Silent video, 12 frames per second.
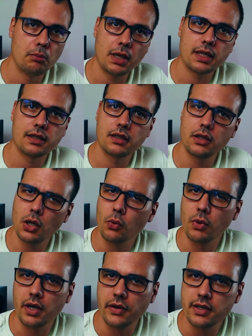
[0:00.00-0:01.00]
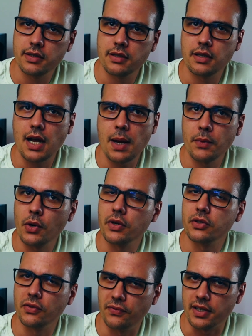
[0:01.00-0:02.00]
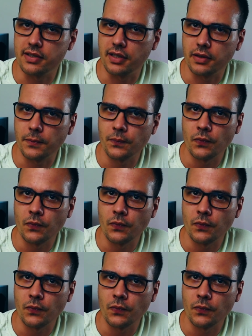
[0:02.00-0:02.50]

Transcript: But no worries, I'm going to fix it.